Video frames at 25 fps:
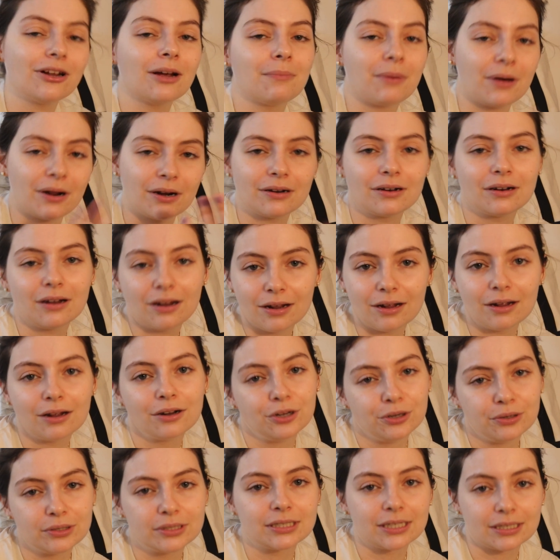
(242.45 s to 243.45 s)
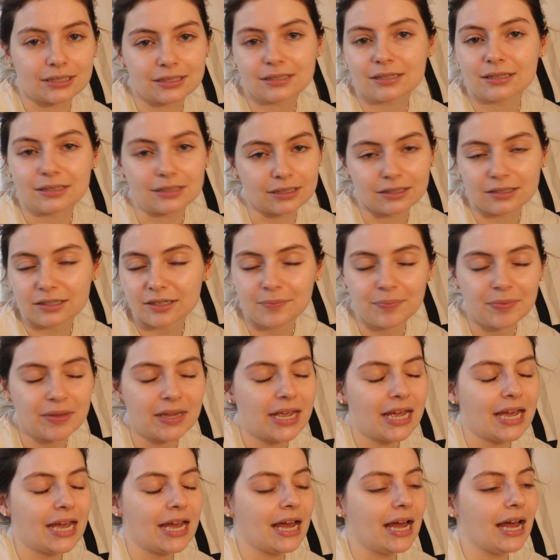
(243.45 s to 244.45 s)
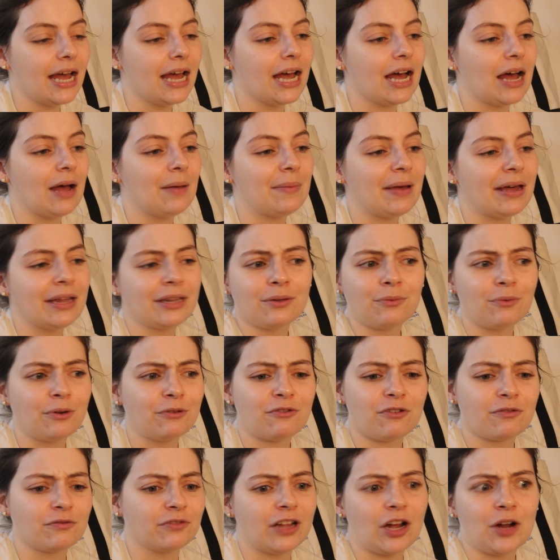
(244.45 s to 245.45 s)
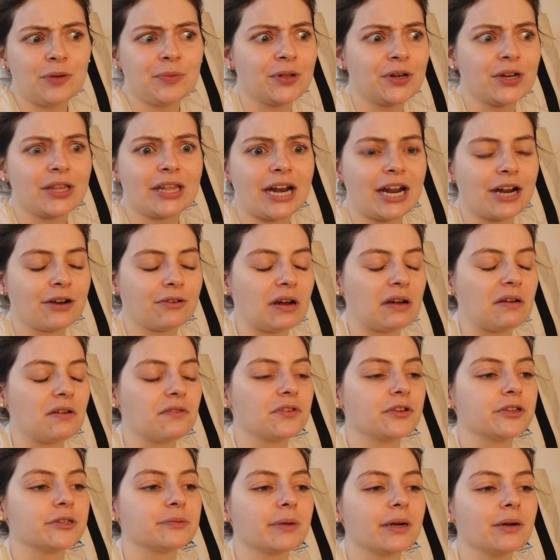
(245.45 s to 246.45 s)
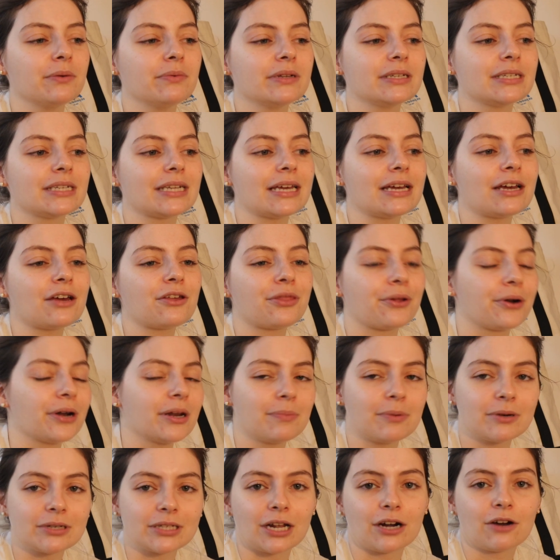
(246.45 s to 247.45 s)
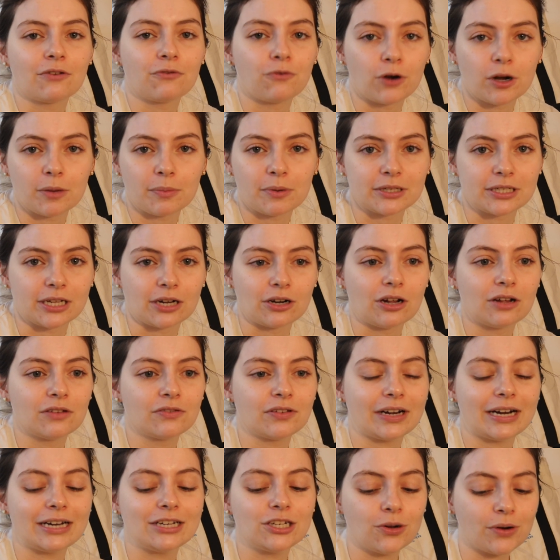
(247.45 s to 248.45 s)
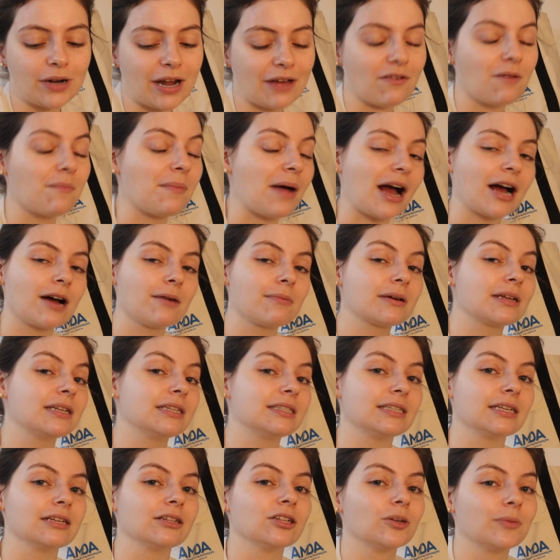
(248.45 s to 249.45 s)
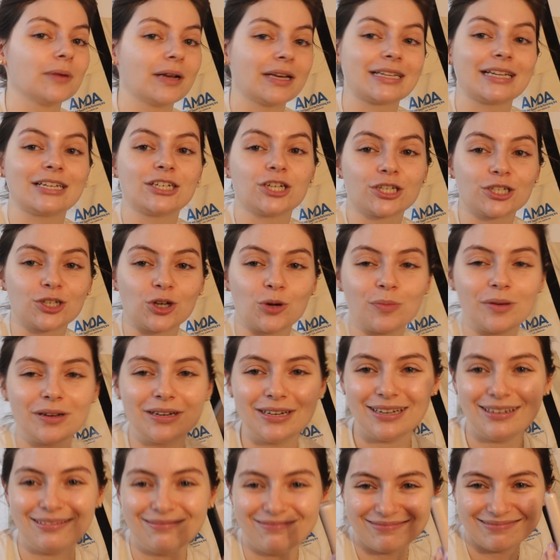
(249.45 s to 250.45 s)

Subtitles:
I bought a Nude Sticks concealer. And then one from Flower Beauty that had great reviews, but it was like 30% off, 40% off, and I don't have a backup concealer because I just opened it.